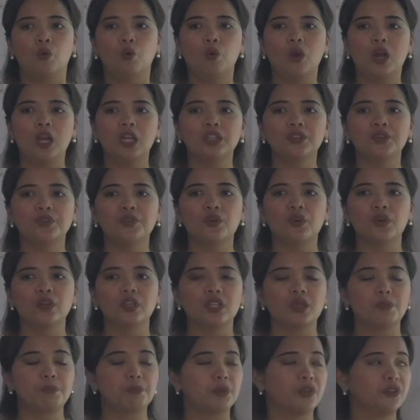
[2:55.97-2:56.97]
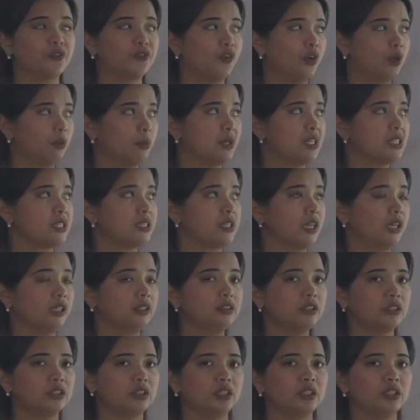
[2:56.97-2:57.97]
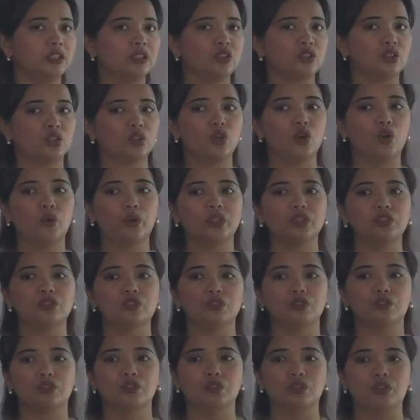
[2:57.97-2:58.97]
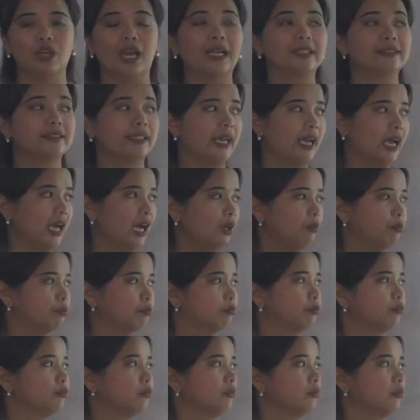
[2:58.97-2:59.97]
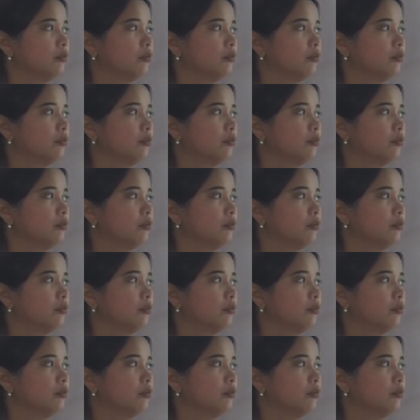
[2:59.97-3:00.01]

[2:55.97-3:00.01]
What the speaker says: While for the performance standard, you're going to adapt